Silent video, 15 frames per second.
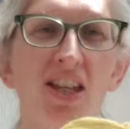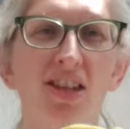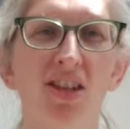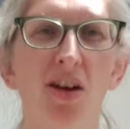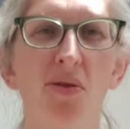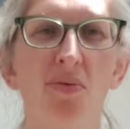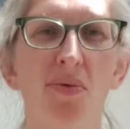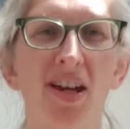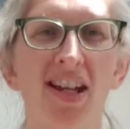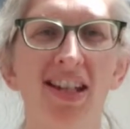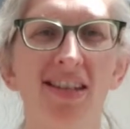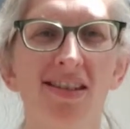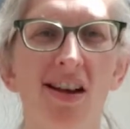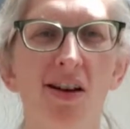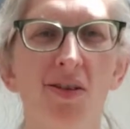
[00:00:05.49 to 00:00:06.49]
So we're going to
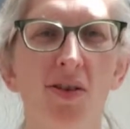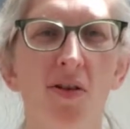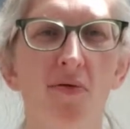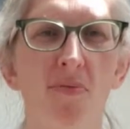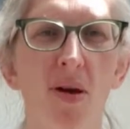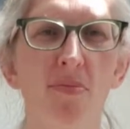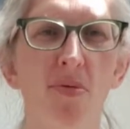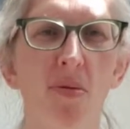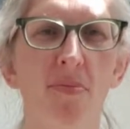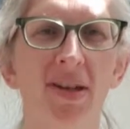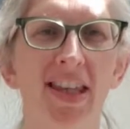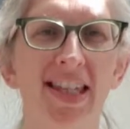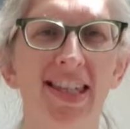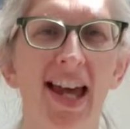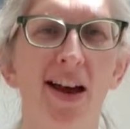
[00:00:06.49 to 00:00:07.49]
start off by
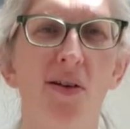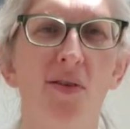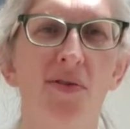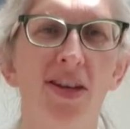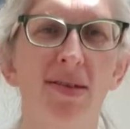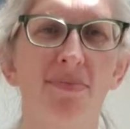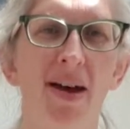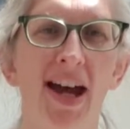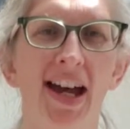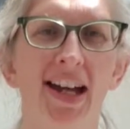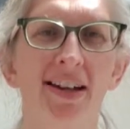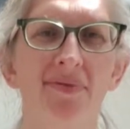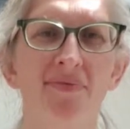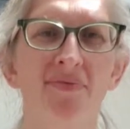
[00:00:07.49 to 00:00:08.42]
popping this out of its bag,